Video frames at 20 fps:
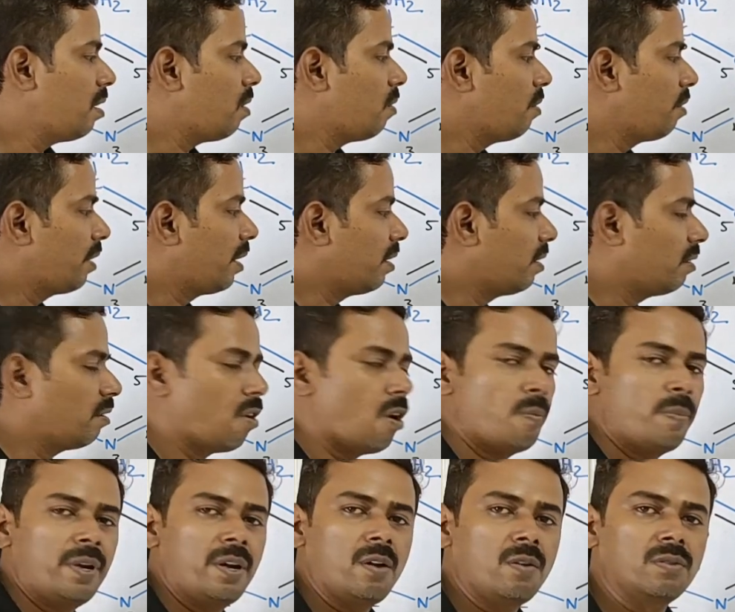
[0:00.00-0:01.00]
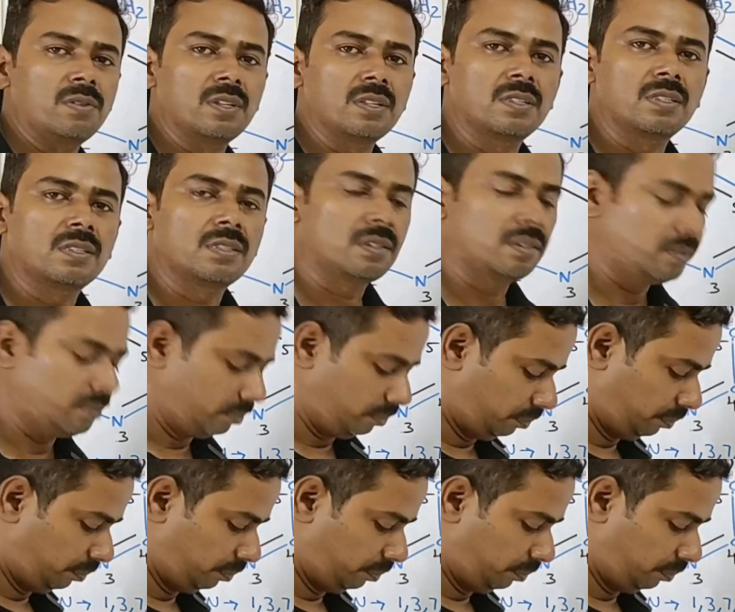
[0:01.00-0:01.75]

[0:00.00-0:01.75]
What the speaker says: Now you can copy down this.